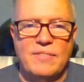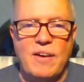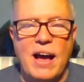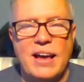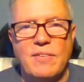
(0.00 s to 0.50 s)

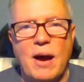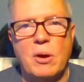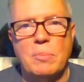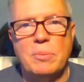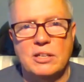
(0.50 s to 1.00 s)
If I
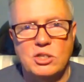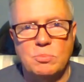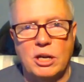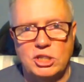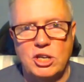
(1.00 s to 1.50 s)
want to be a
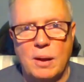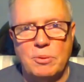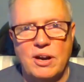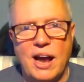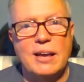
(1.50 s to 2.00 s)
smart
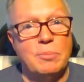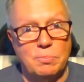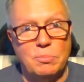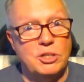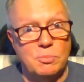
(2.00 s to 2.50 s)
shopper, I can be
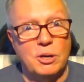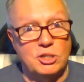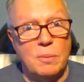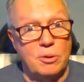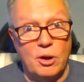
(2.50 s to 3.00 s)
a pretty smart
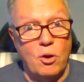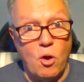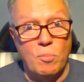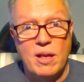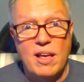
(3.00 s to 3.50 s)
shopper at
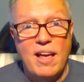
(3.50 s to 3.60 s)
home.